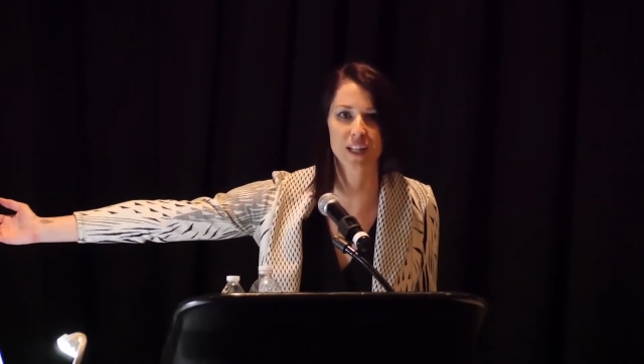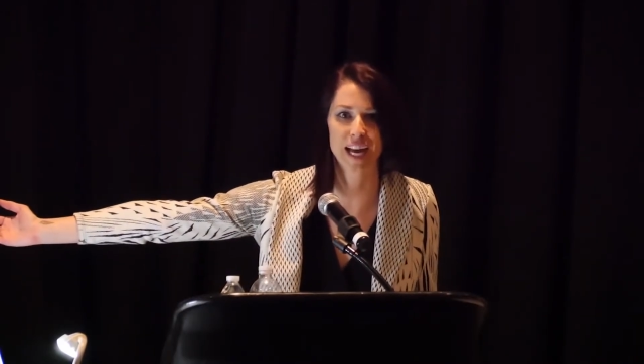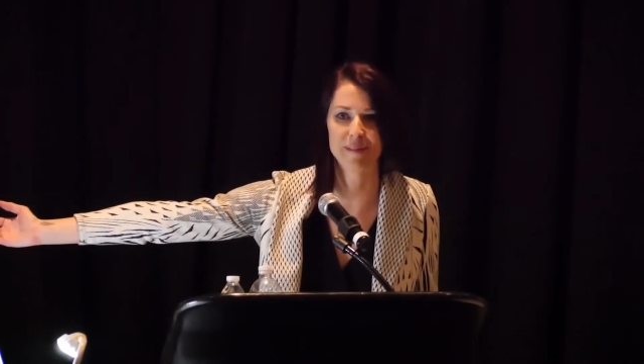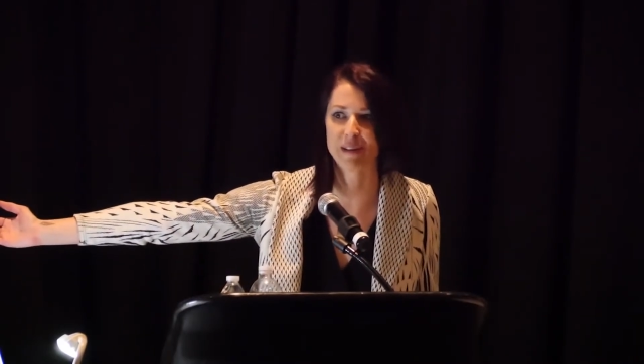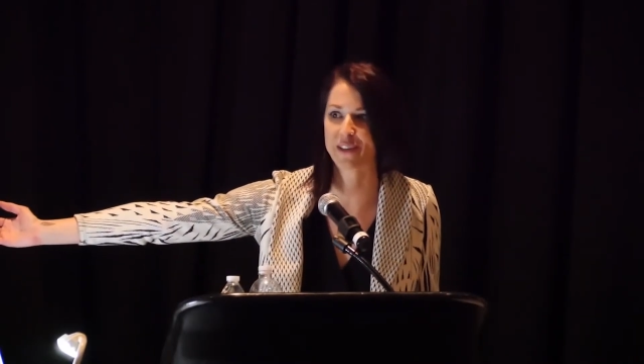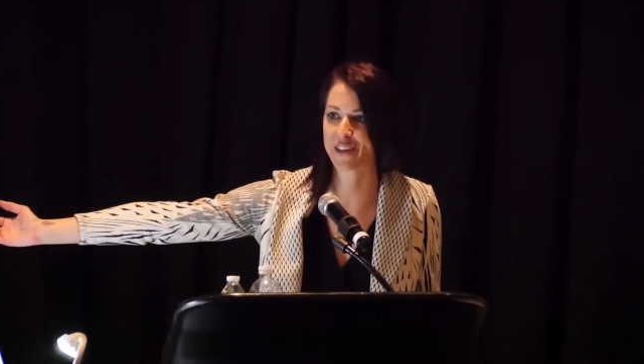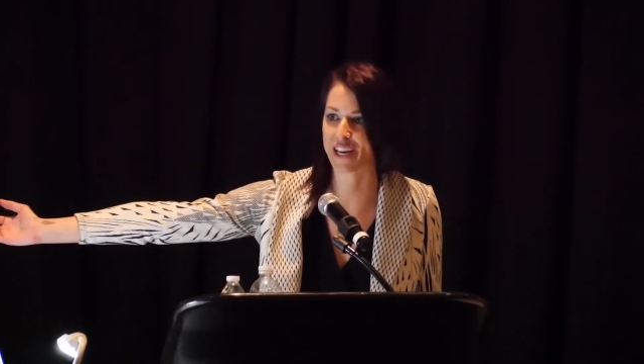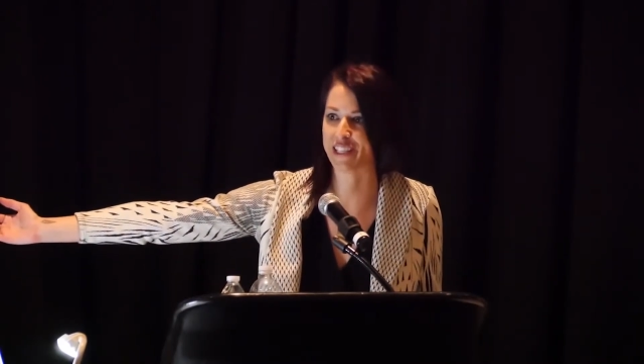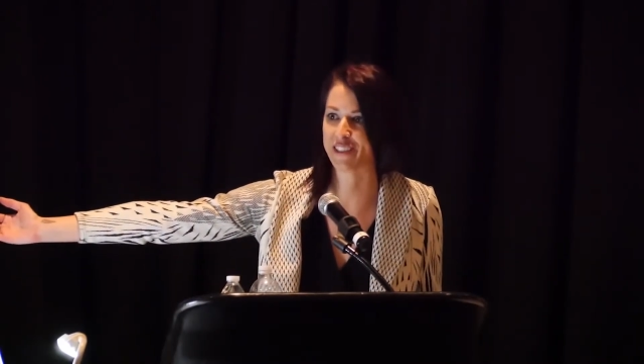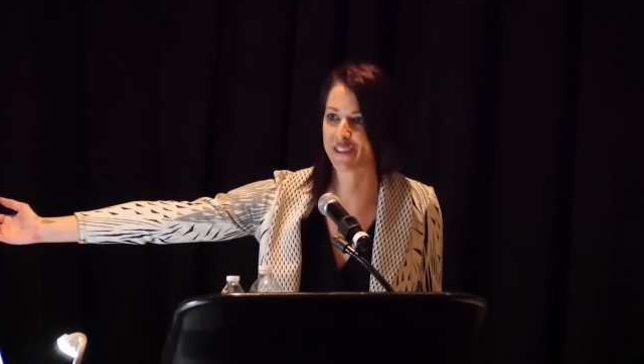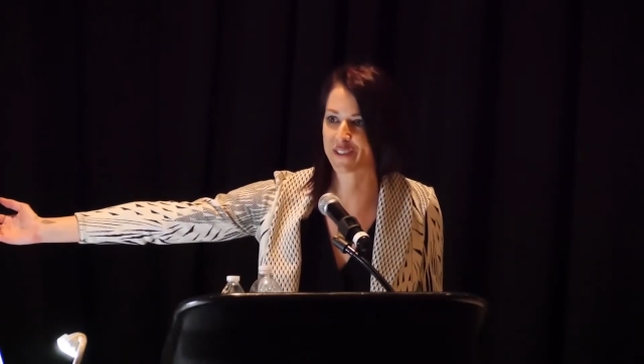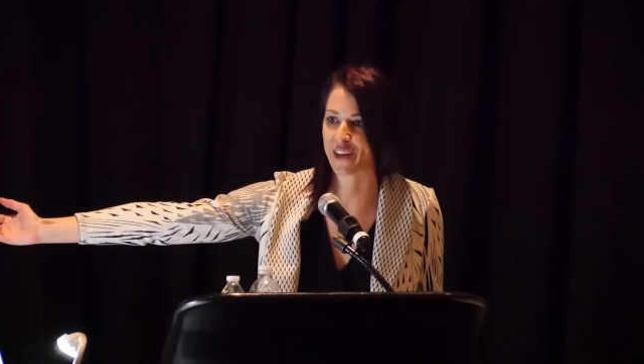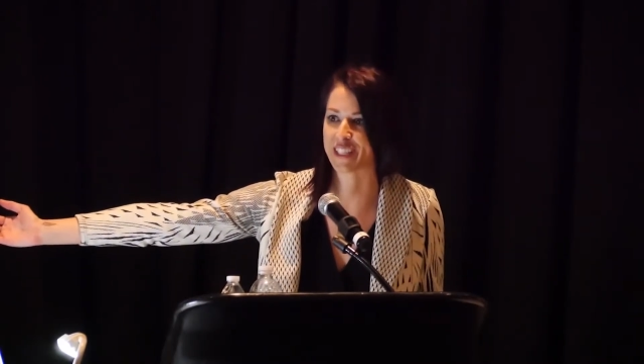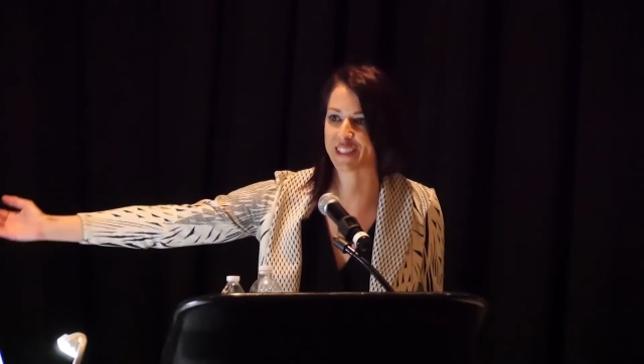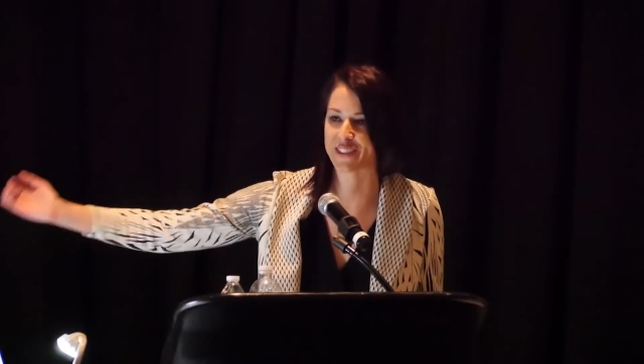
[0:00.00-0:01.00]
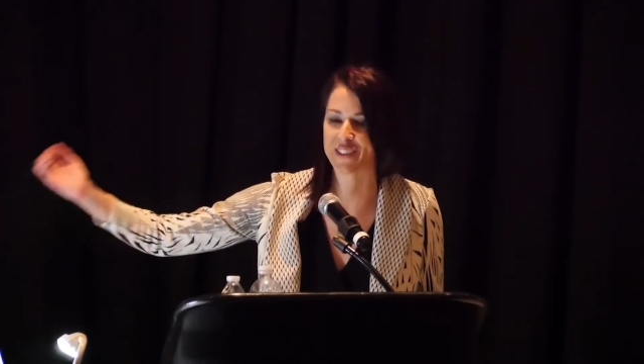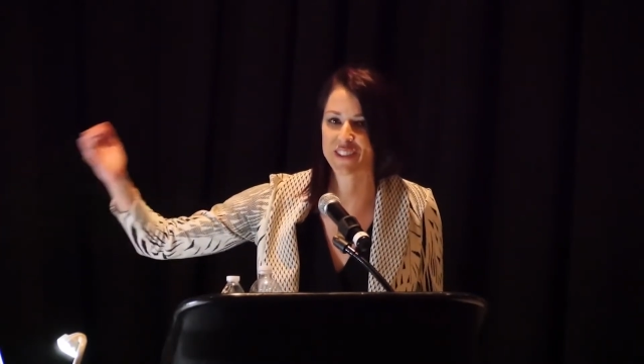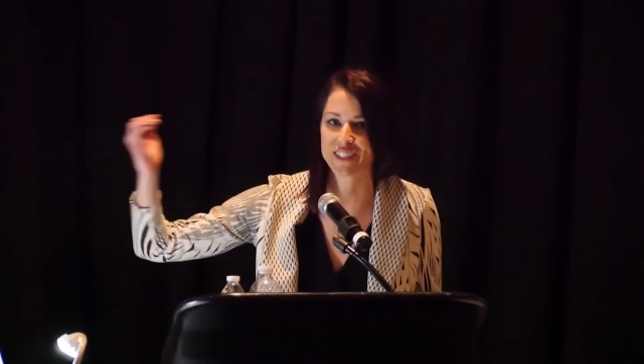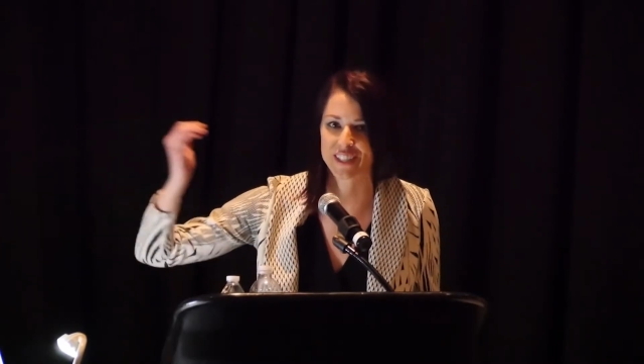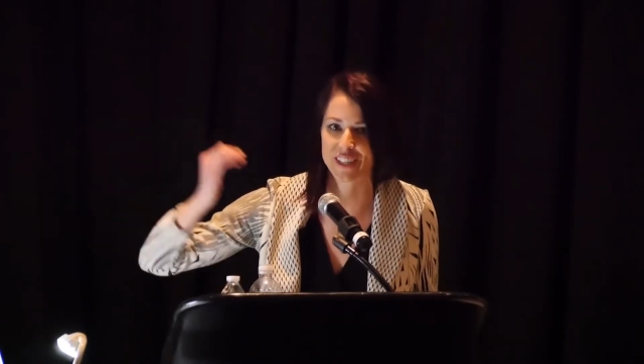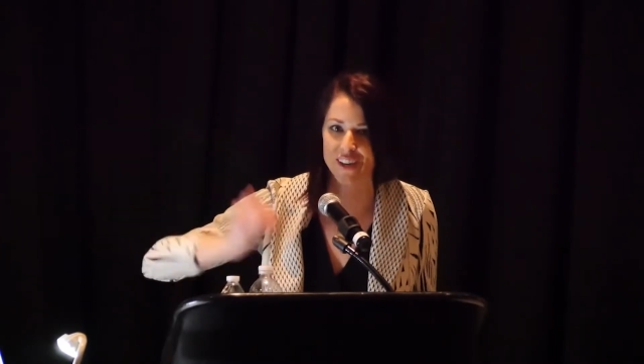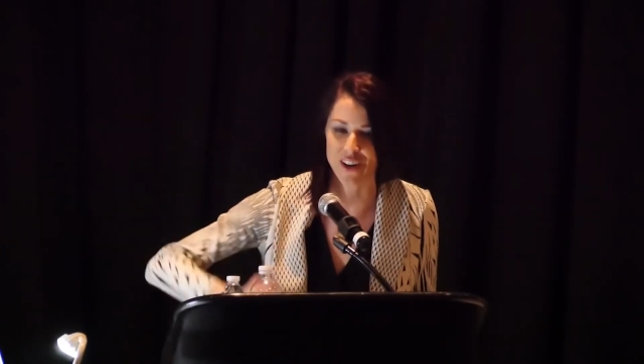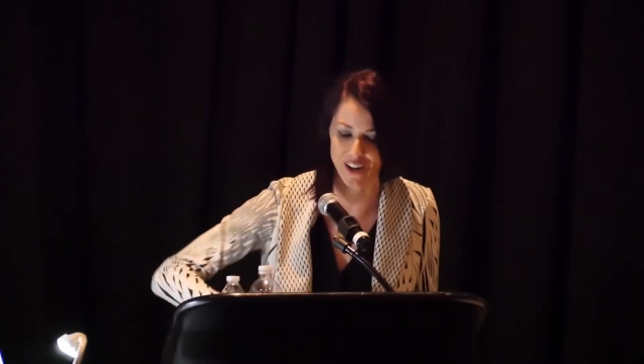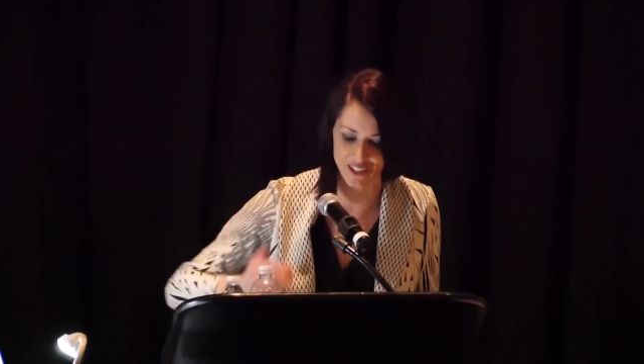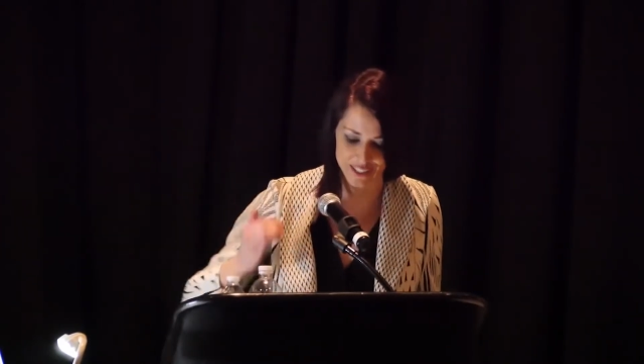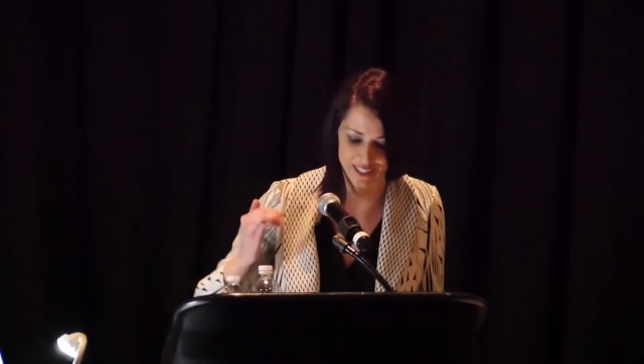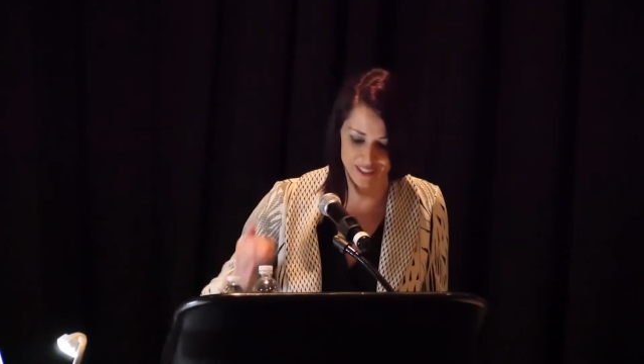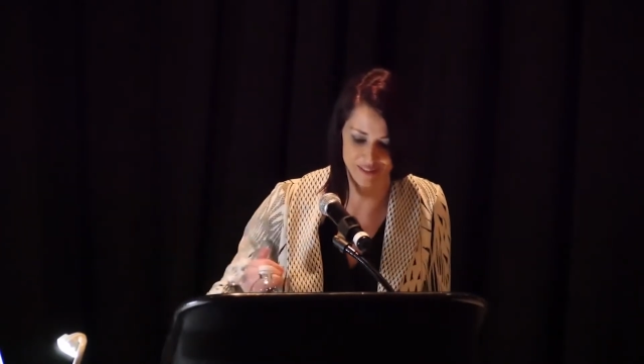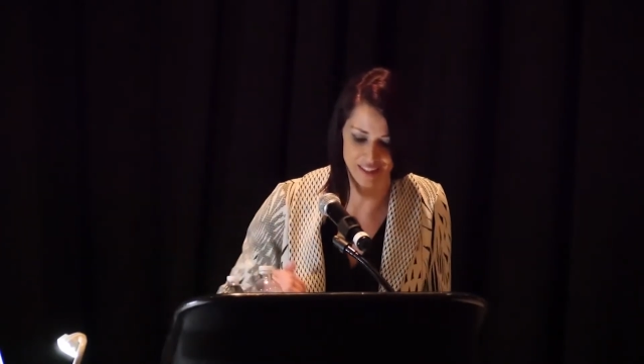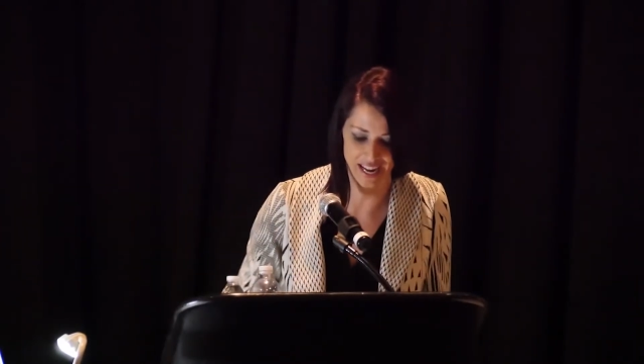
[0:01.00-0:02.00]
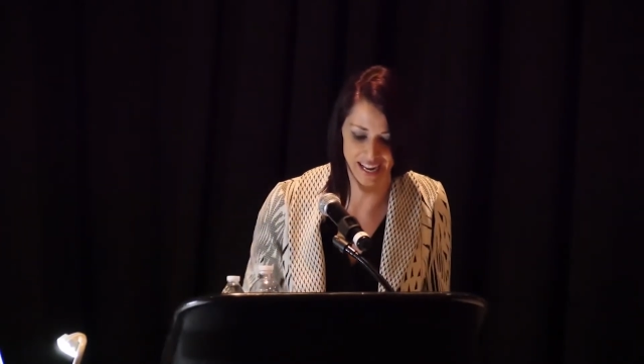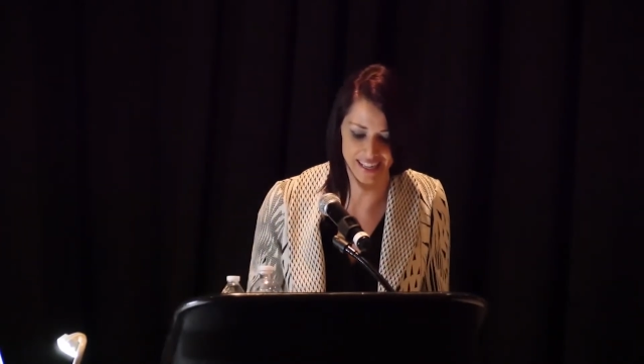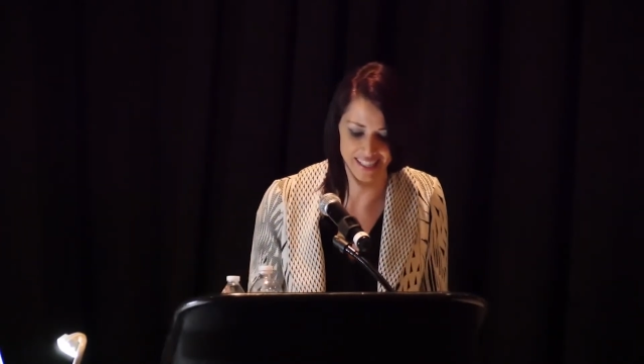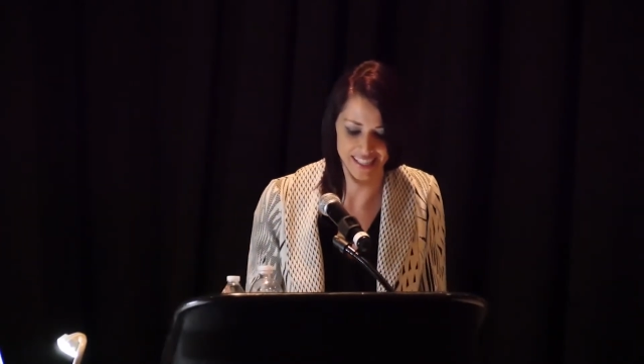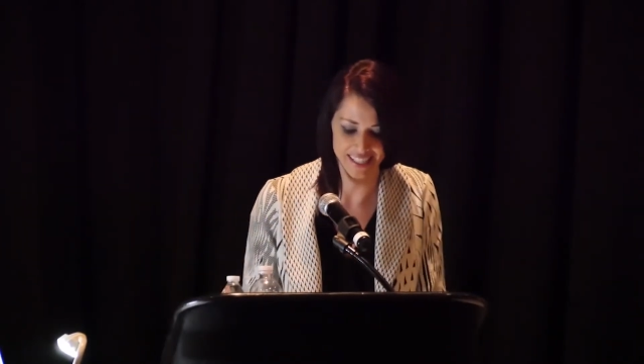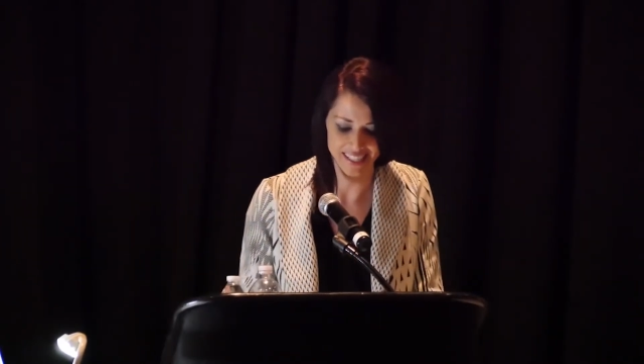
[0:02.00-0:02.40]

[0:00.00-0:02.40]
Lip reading: climate change trends, just the cost of that.